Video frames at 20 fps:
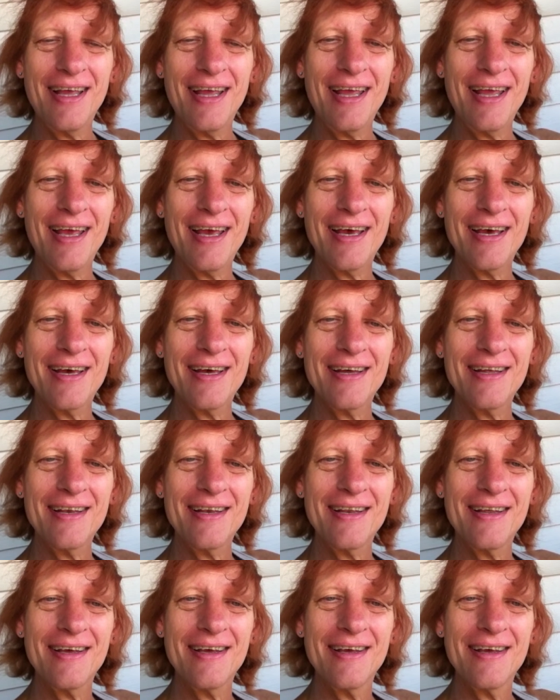
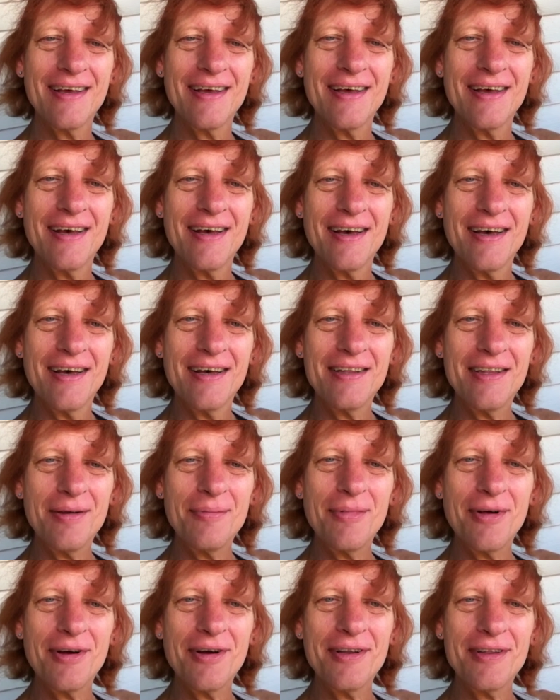And they
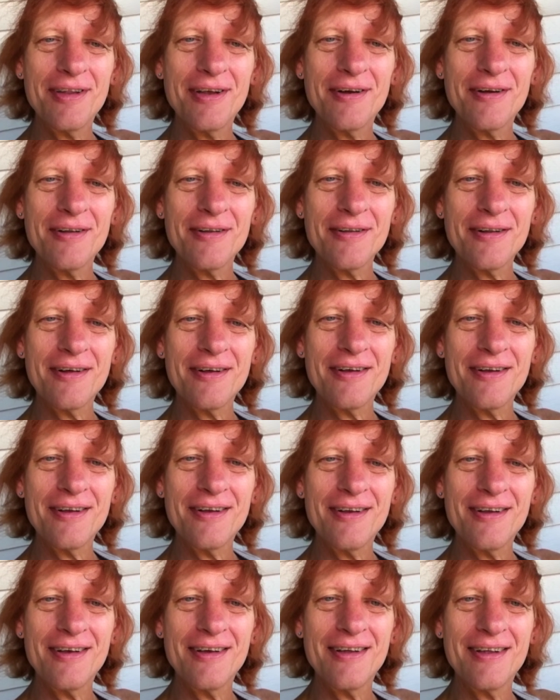married there in
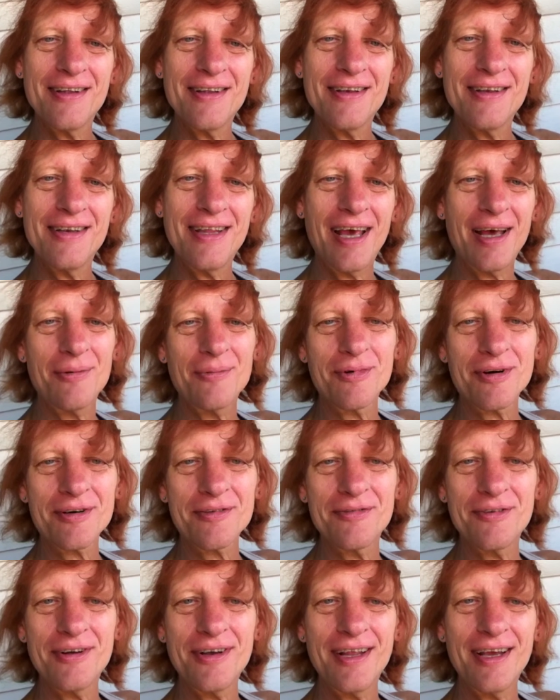London. Dad worked
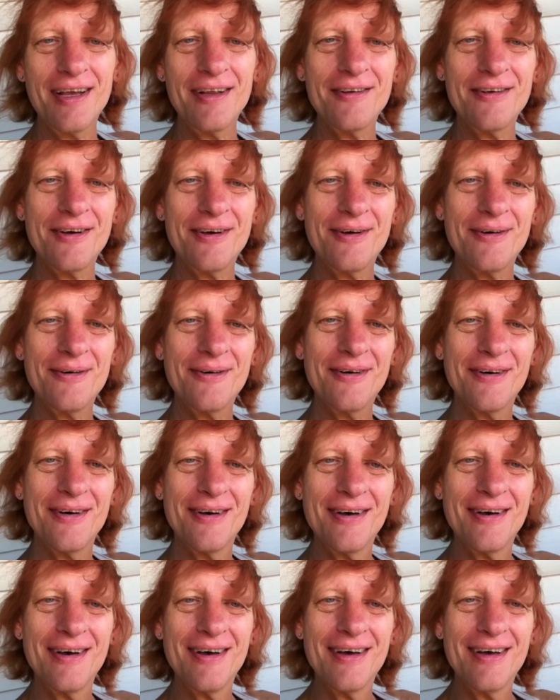for NATO.
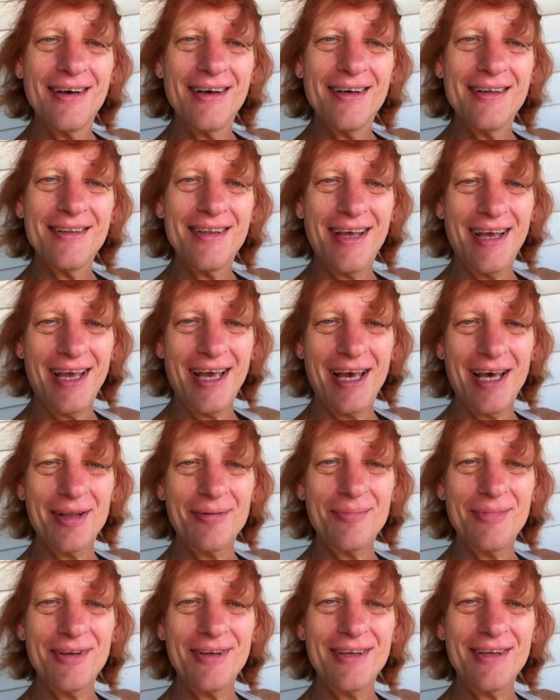They
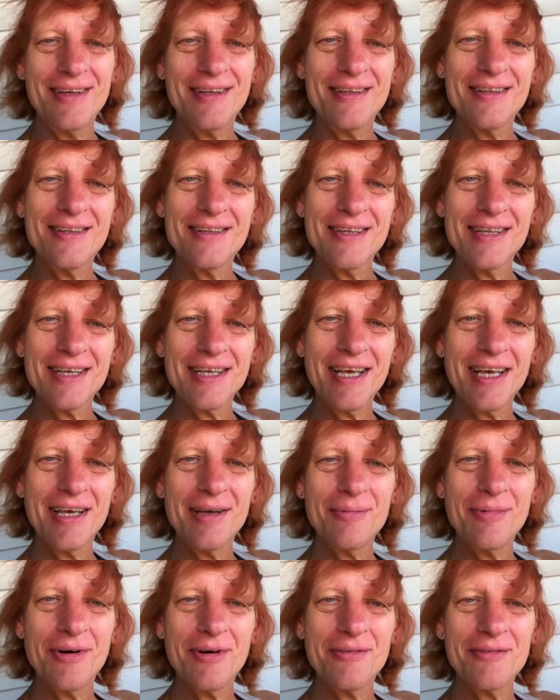had me. He
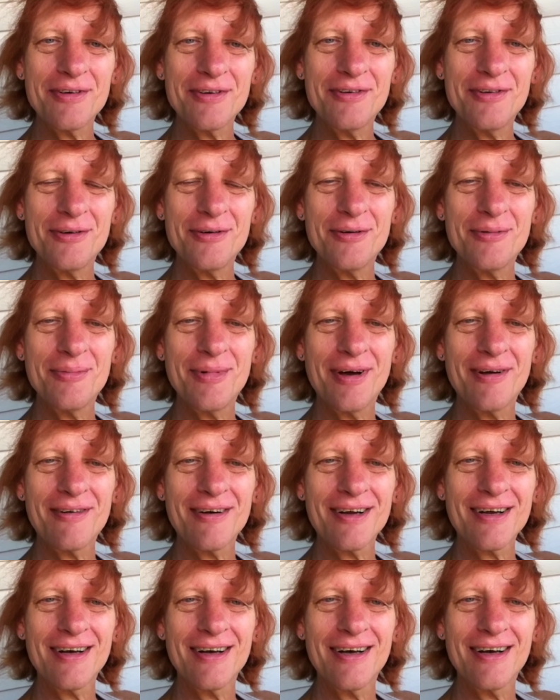came over to
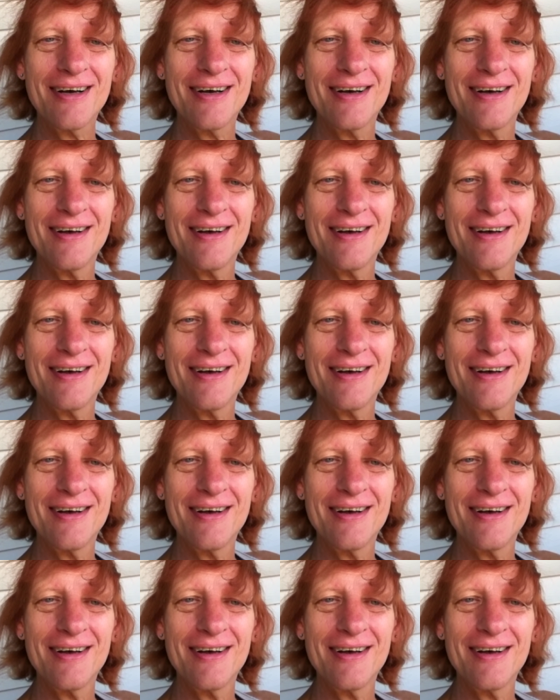America.